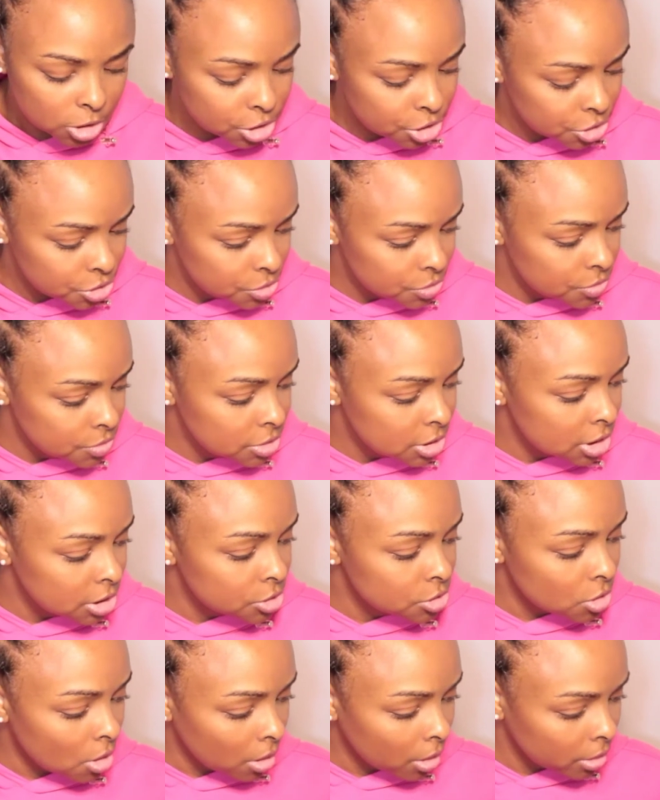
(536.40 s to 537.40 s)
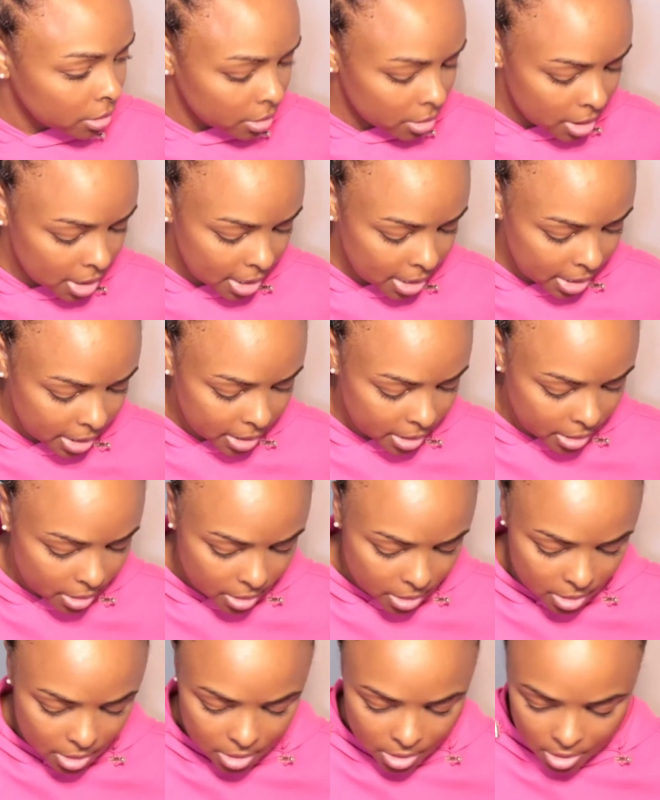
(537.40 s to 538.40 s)
to do the darker
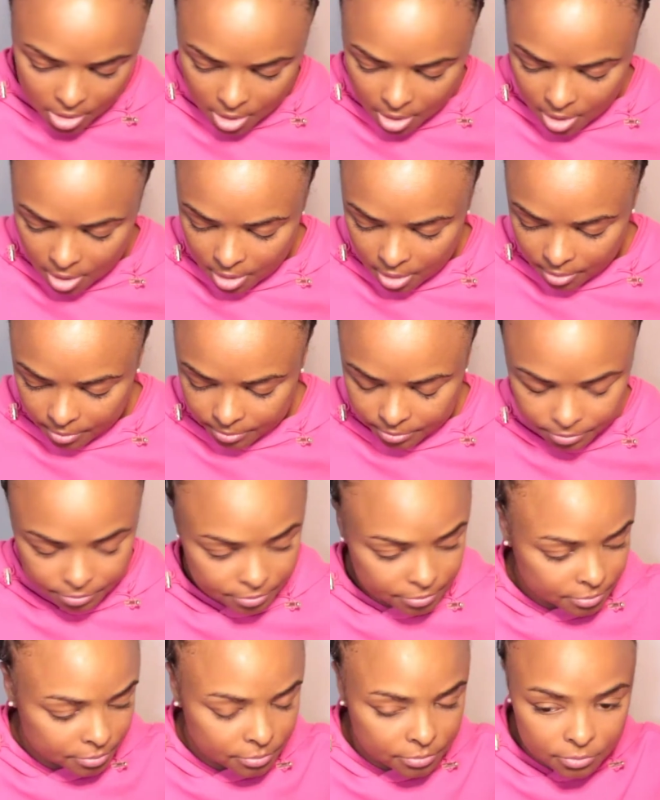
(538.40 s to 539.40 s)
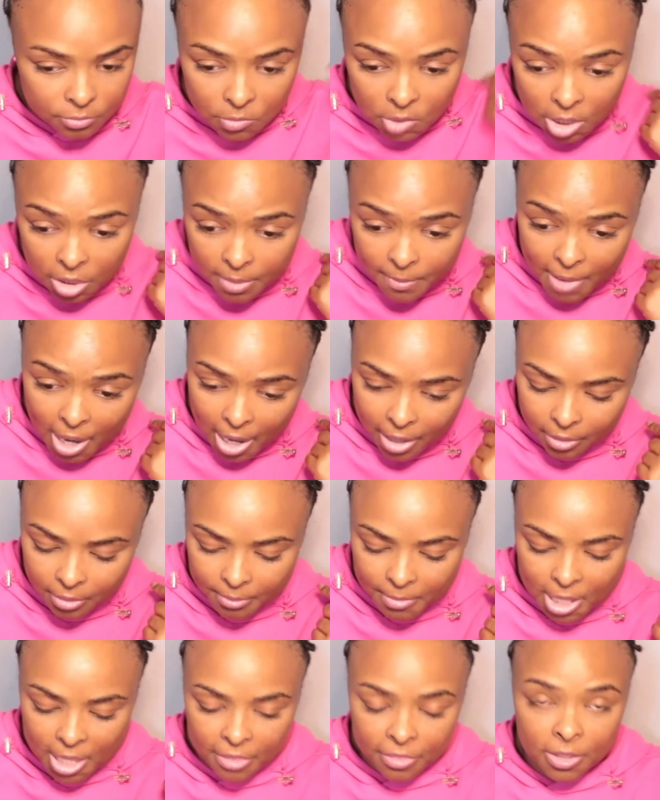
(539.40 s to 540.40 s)
hair in the bottom
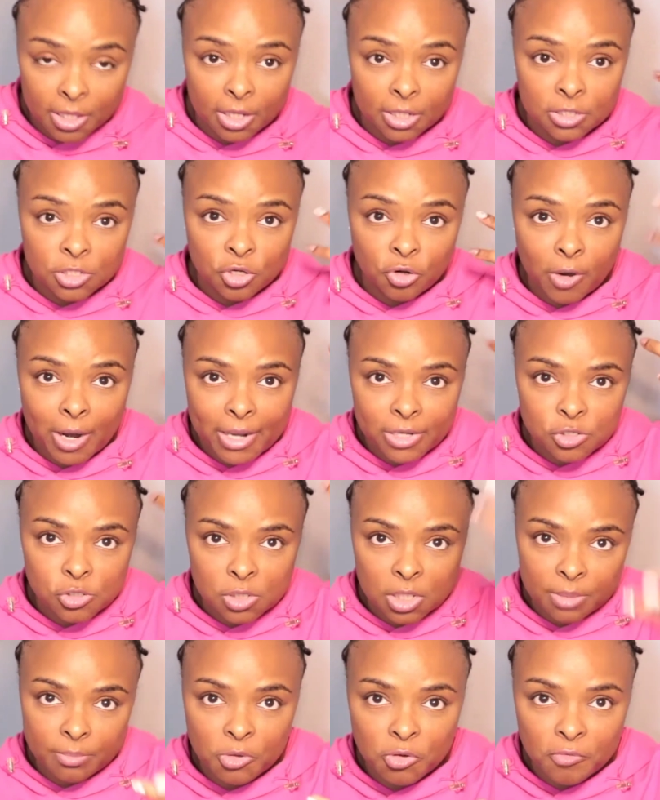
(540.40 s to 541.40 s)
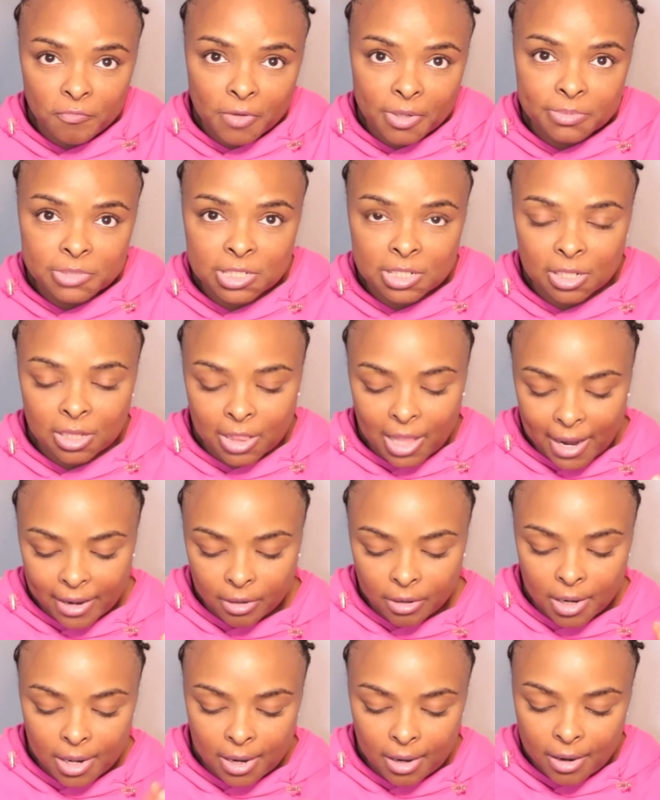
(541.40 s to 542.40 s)
and then gradually move up to the lighter
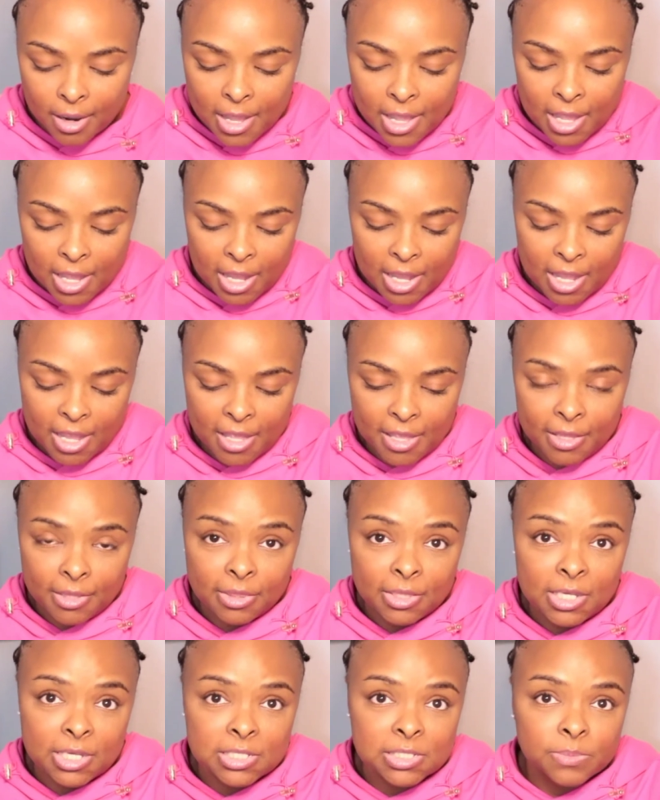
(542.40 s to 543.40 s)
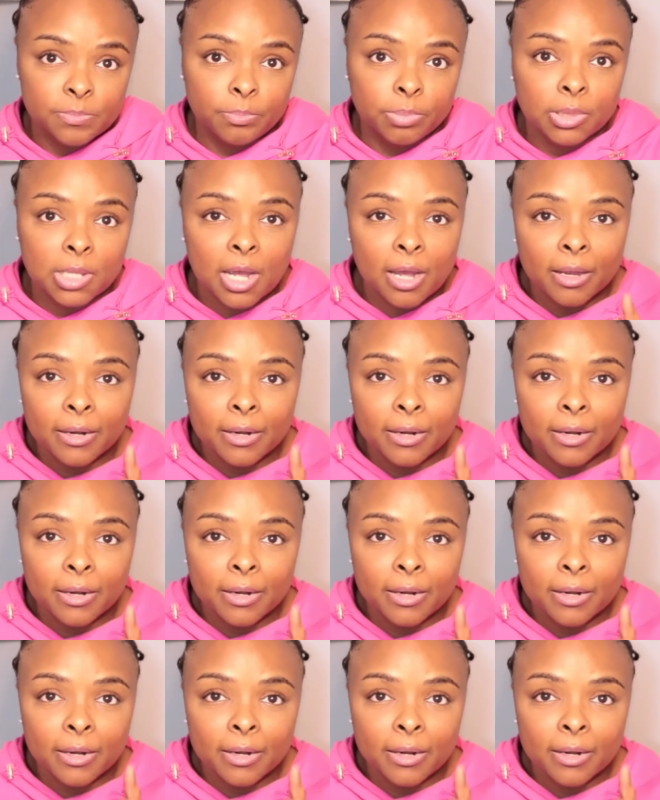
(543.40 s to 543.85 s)
hair, and these blonde